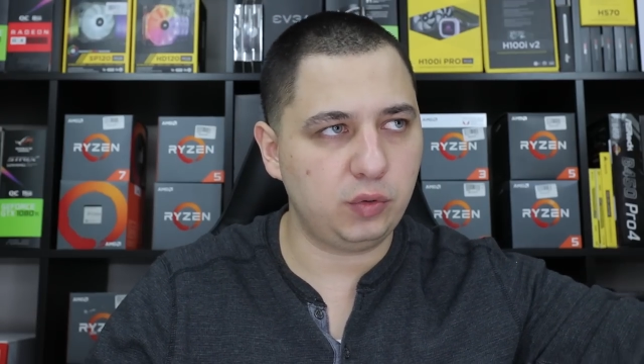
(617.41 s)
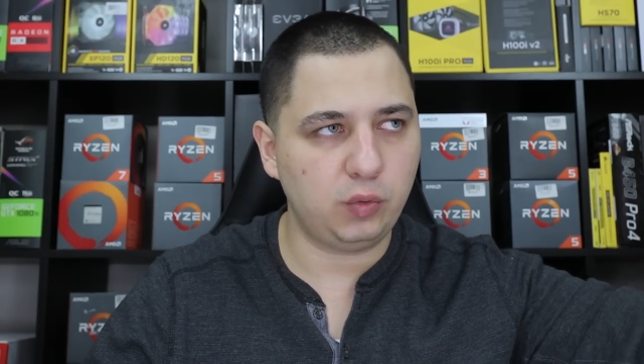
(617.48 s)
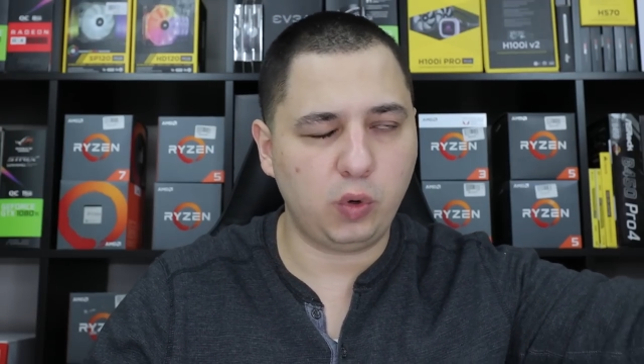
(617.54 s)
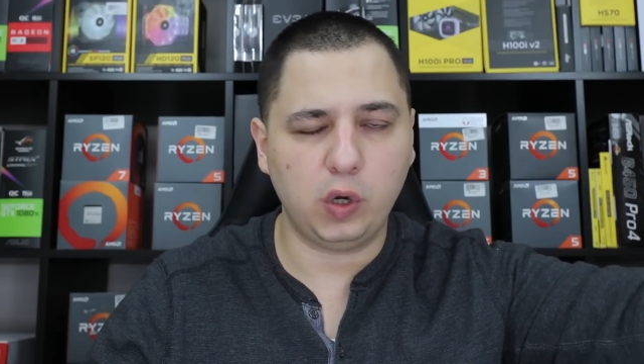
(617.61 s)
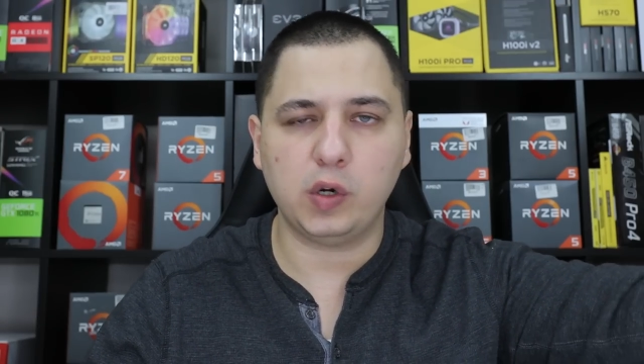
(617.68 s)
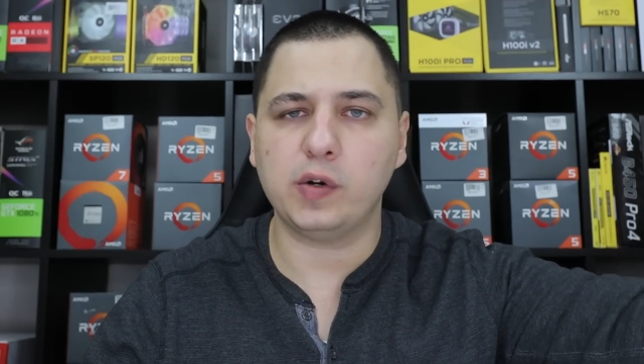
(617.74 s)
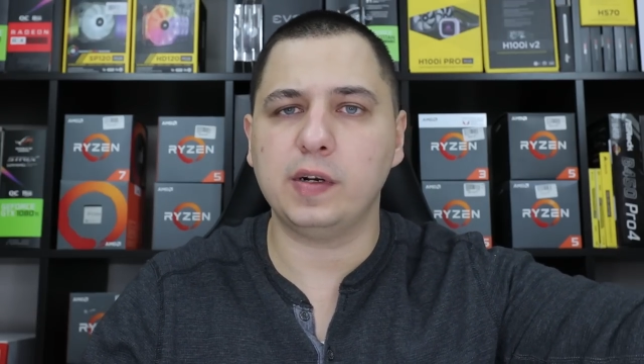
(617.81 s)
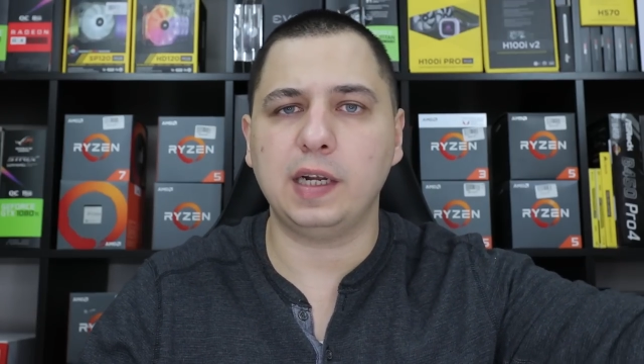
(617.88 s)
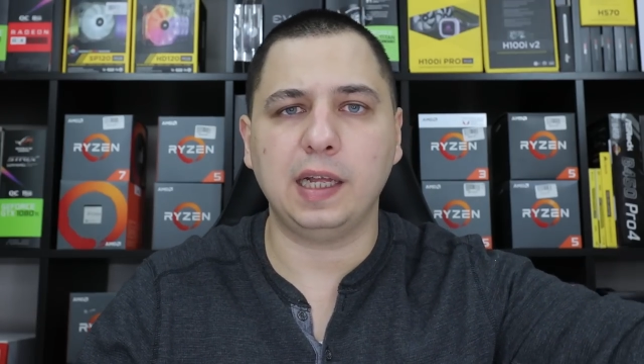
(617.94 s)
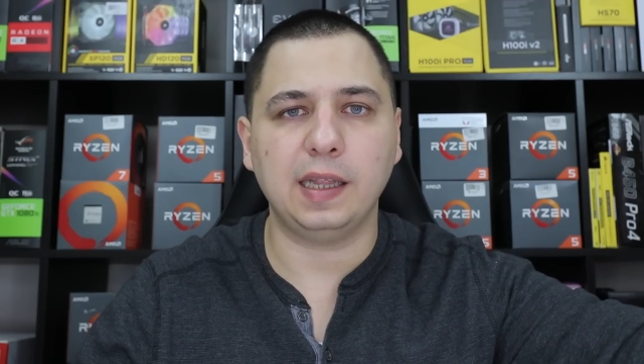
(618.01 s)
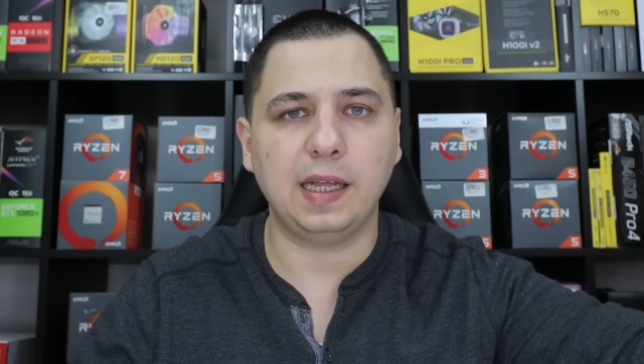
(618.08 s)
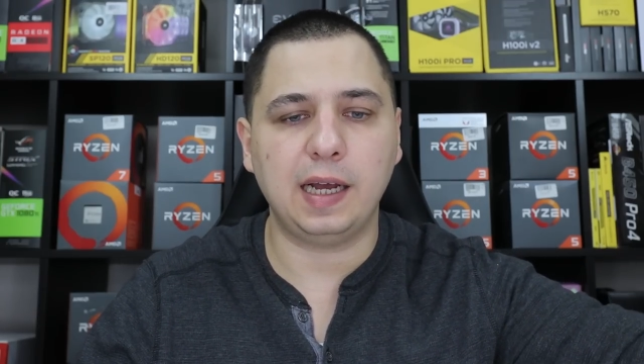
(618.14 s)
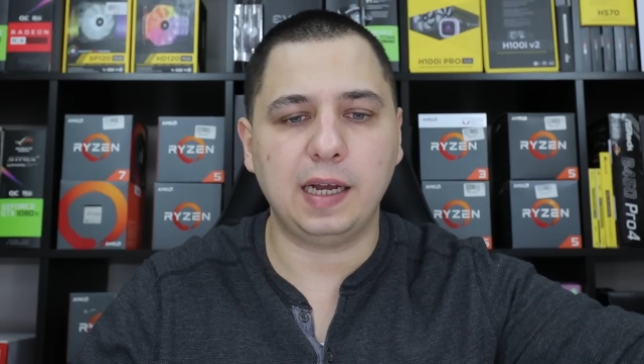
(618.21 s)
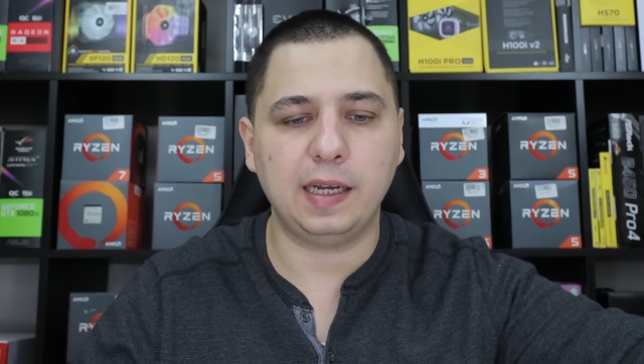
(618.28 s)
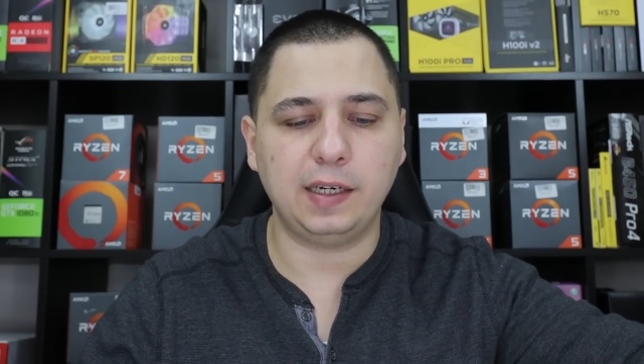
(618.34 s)
you order it
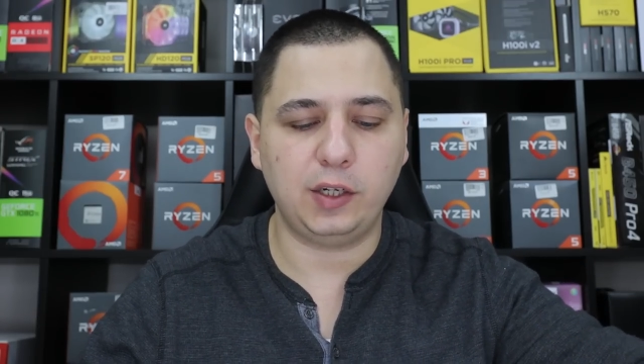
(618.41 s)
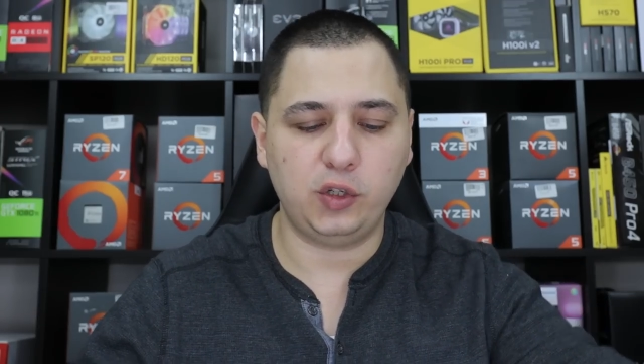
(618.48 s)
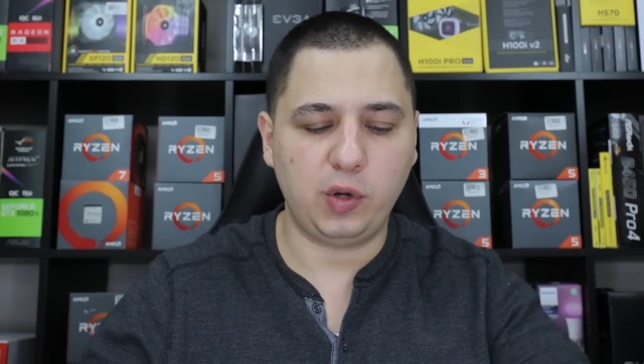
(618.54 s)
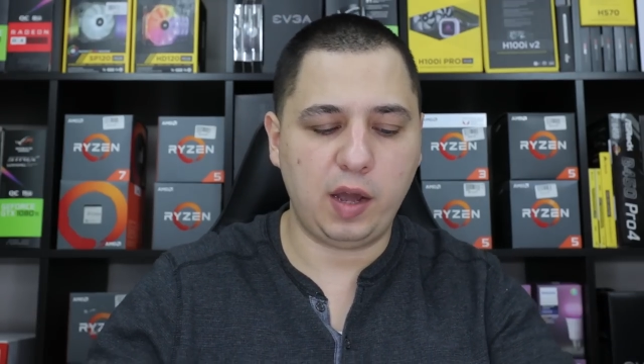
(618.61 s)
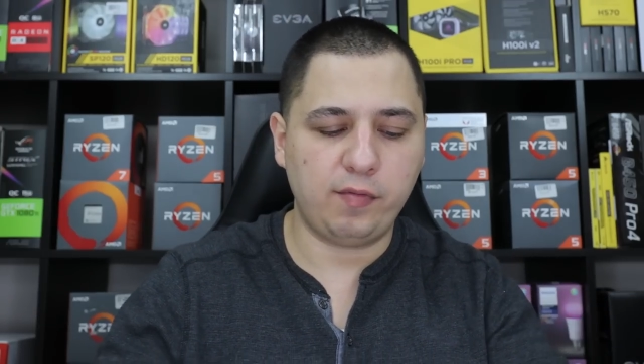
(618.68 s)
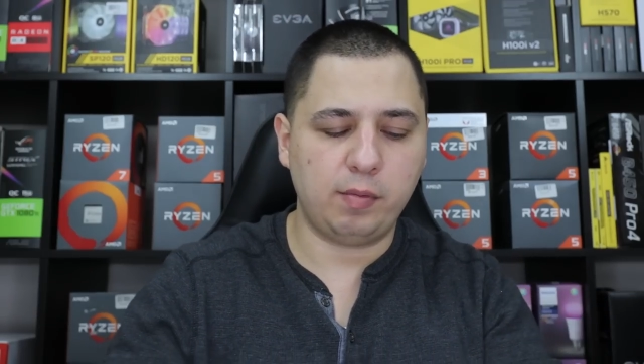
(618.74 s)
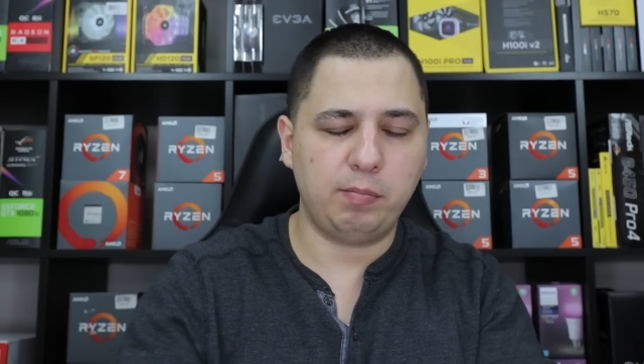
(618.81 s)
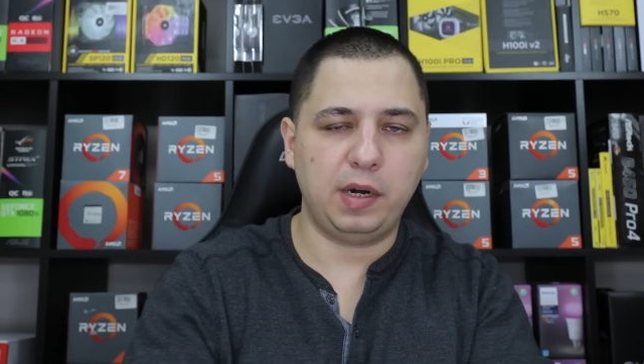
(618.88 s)
online and you have a